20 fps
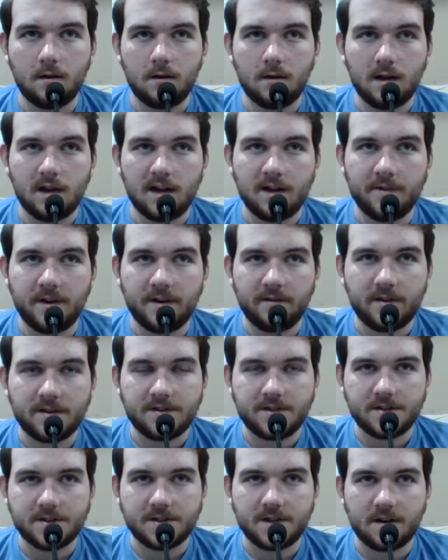I mean, I've
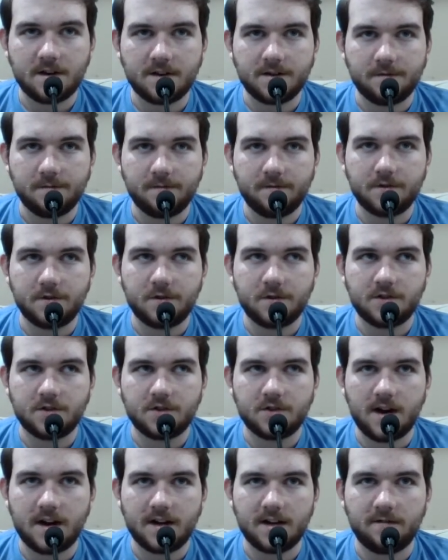also started
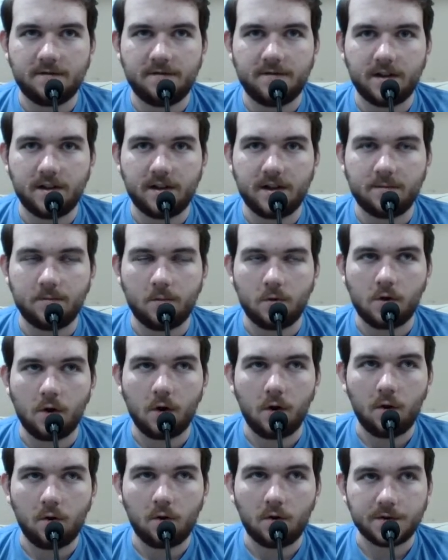trying to fill in more
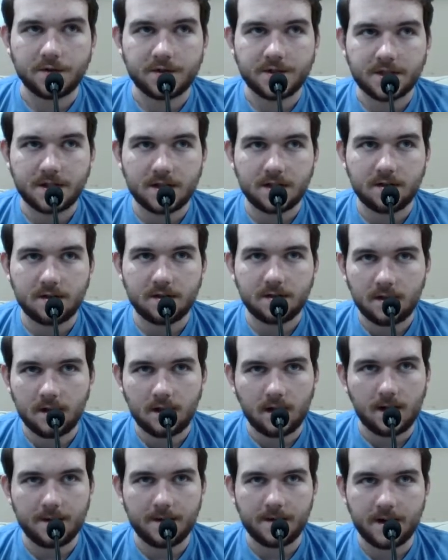holes
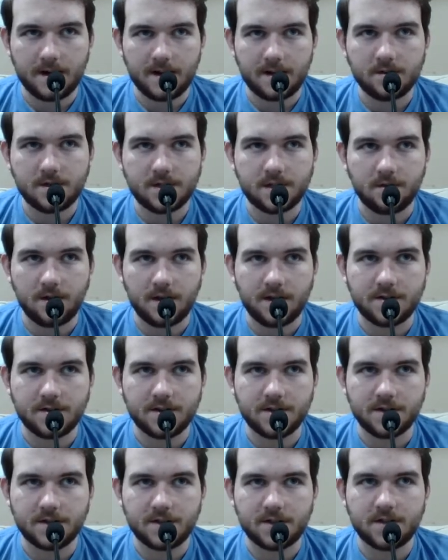than I used to. I used
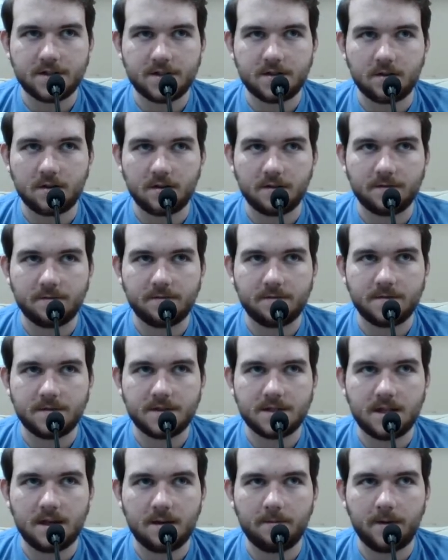to just sort of
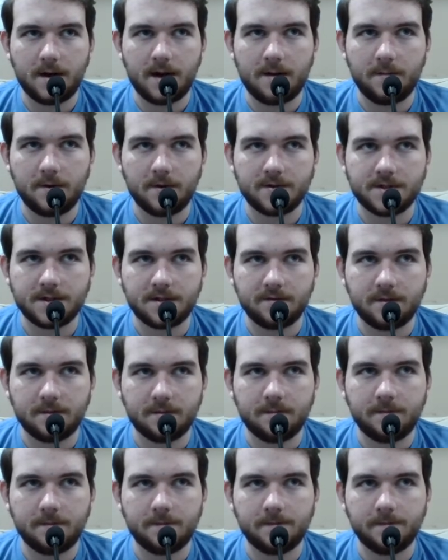skip by most of them.
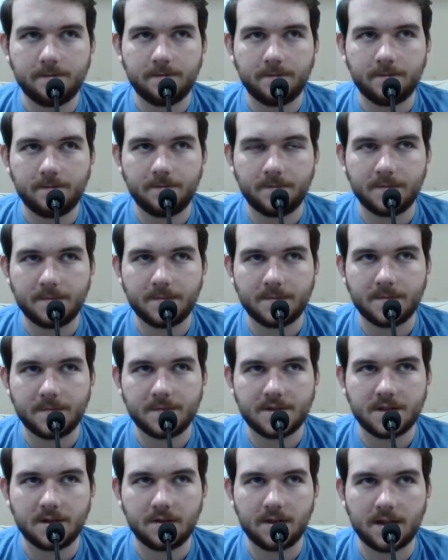
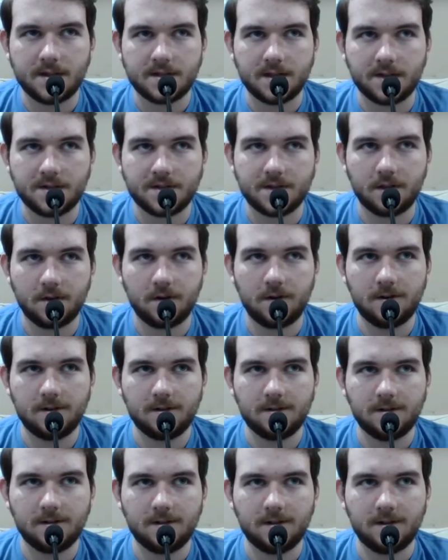So that's also
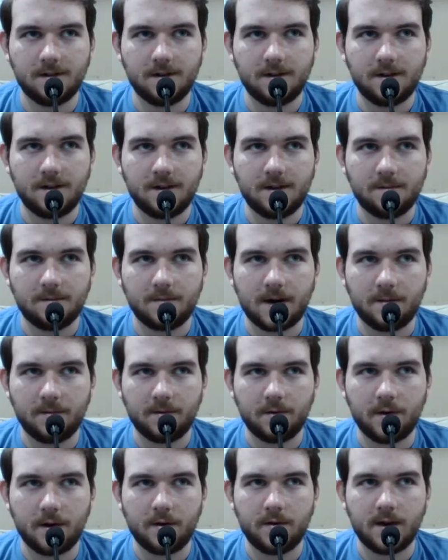
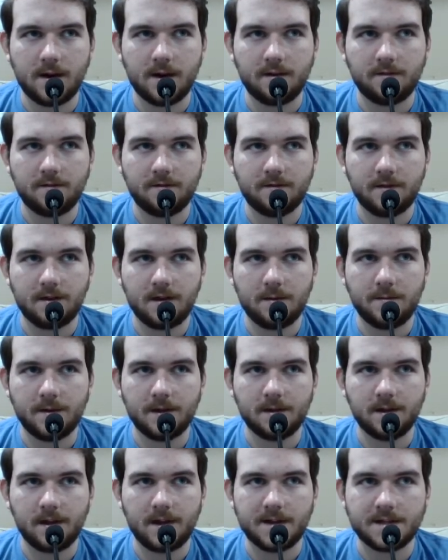probably why we have a
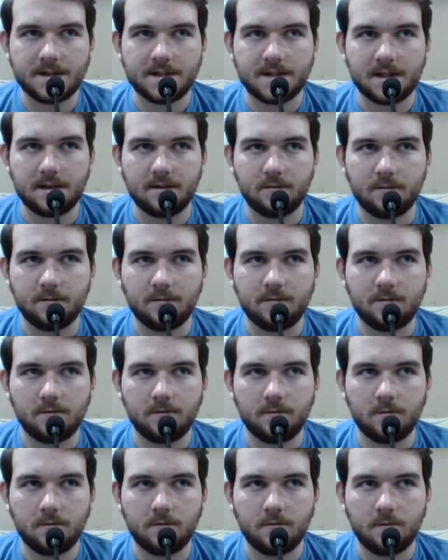bit less than
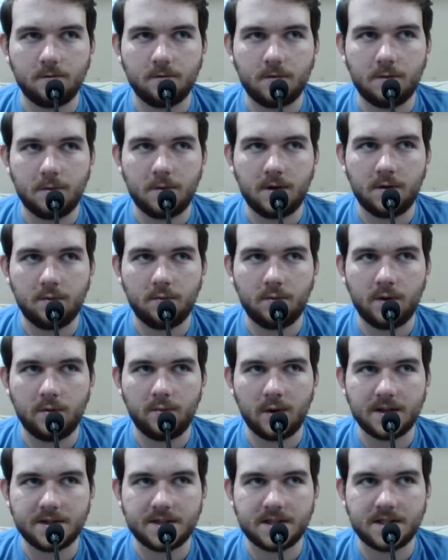we
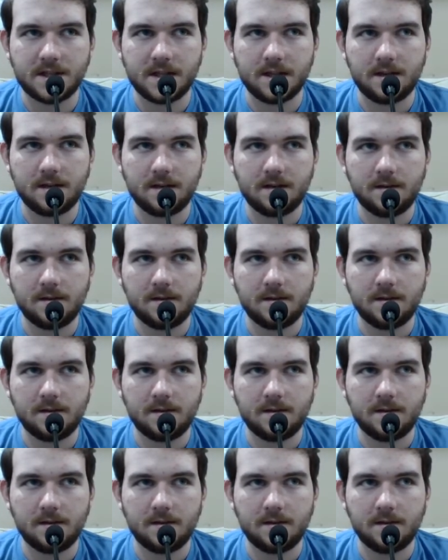once did.